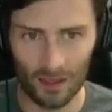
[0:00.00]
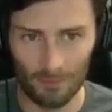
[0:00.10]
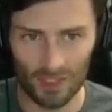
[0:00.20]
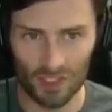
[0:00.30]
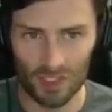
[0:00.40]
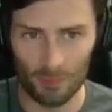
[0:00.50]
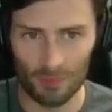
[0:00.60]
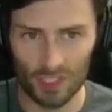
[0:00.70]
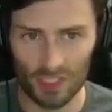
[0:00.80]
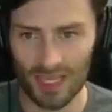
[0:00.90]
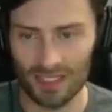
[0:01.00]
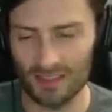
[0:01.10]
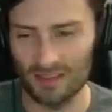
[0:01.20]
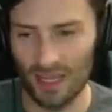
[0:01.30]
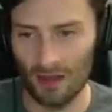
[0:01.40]
Mississippi
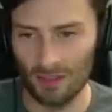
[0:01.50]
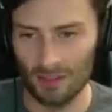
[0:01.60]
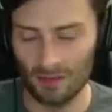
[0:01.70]
State down